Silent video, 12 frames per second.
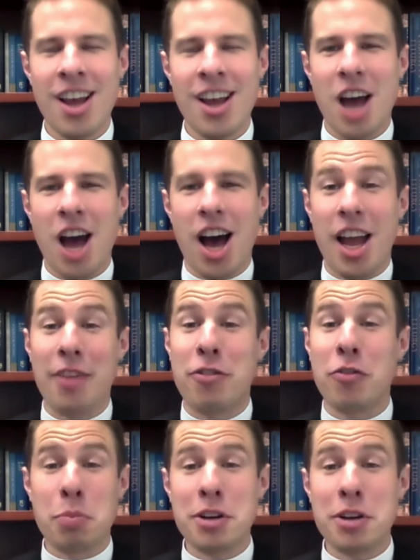If
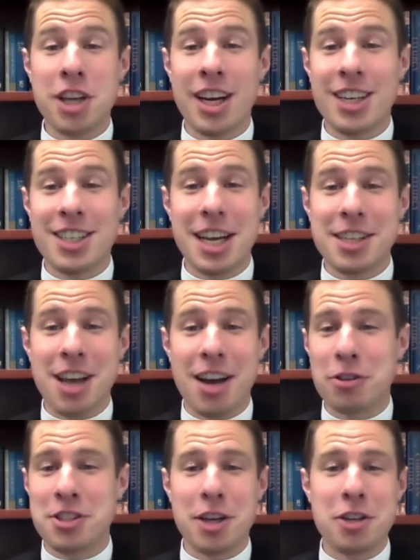you've appreciated today's
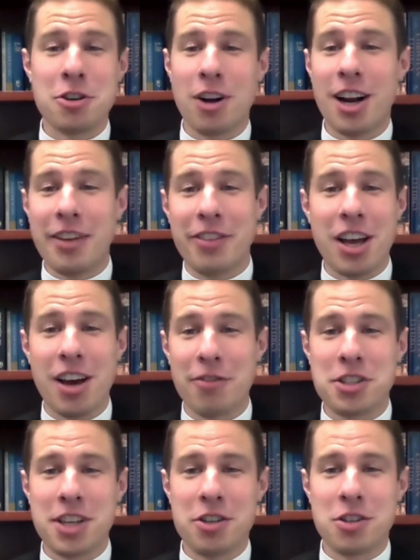conversation or any of the
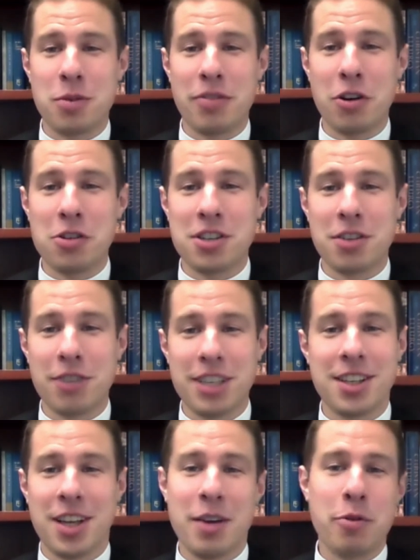conversations we've hosted
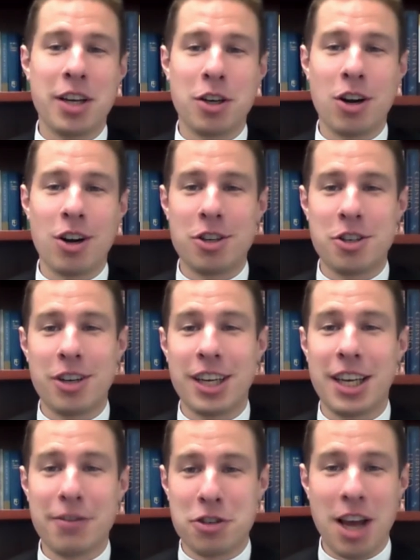recently, we encourage you to
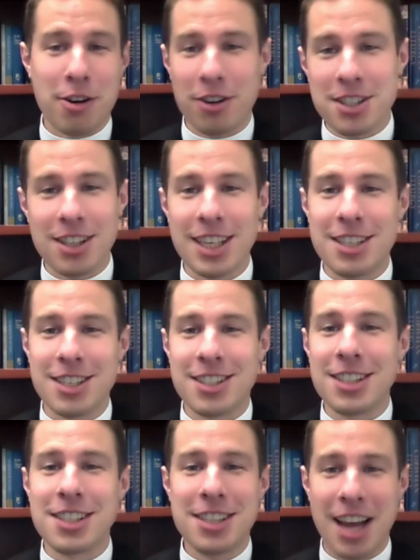give generously to
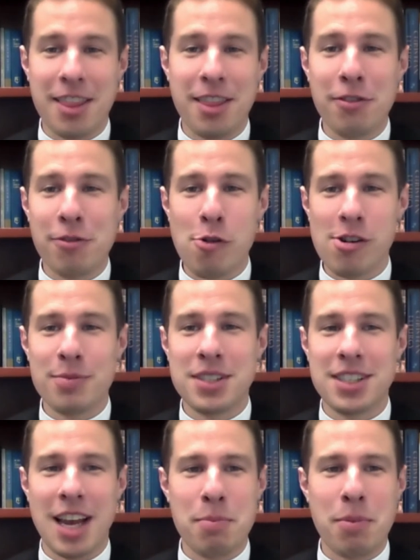sustain the forum,
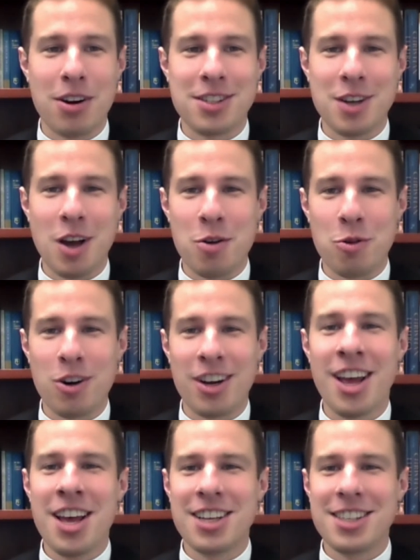
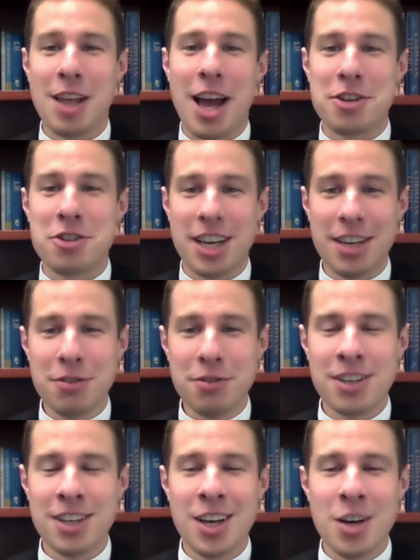stbarts.org/give.
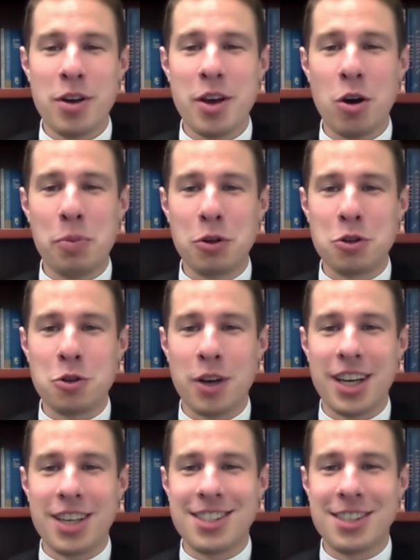We hope you'll
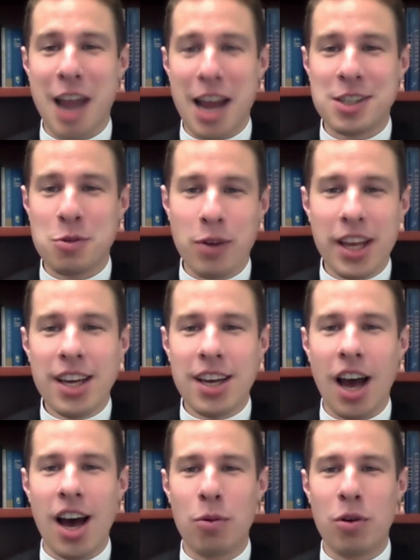join us next week
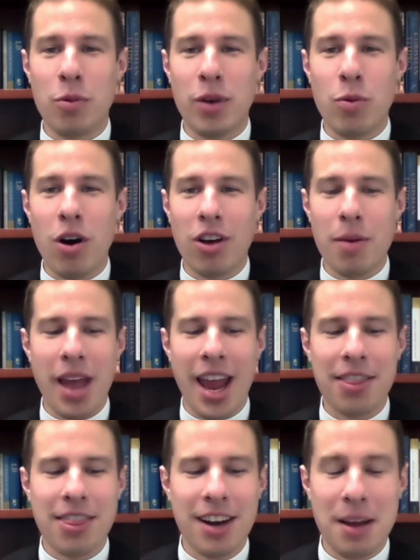when we welcome
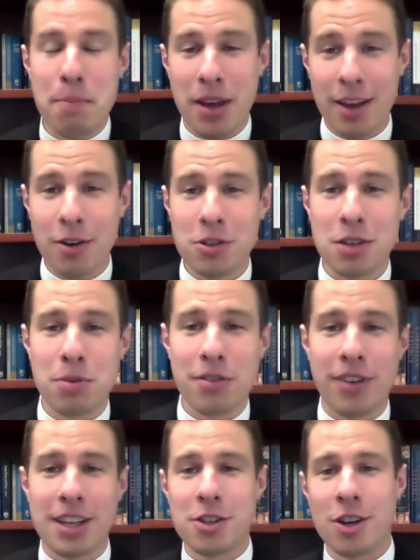Anthony Pinn, who's a
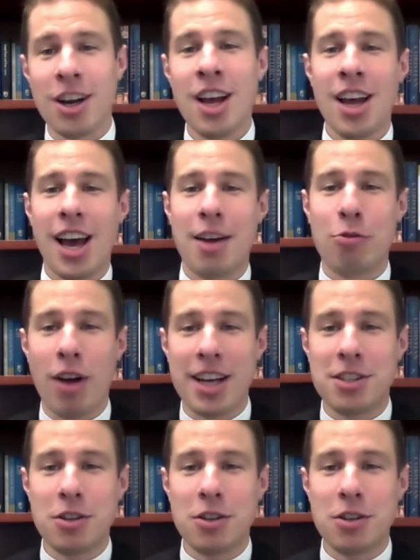professor at Rice